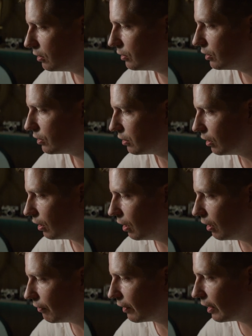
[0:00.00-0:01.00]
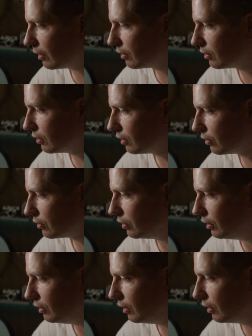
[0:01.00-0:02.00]
Just love that little
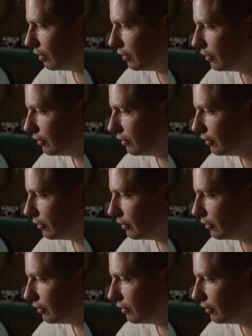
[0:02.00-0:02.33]
scene there.